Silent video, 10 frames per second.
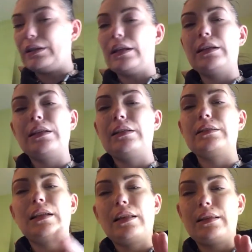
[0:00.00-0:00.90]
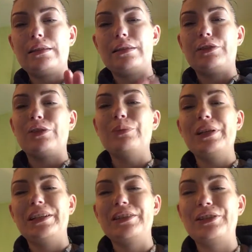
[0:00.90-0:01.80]
Then it is not the serum,
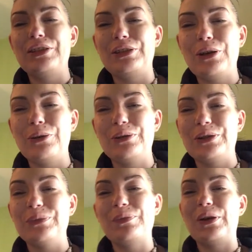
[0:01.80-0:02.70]
it is the toner.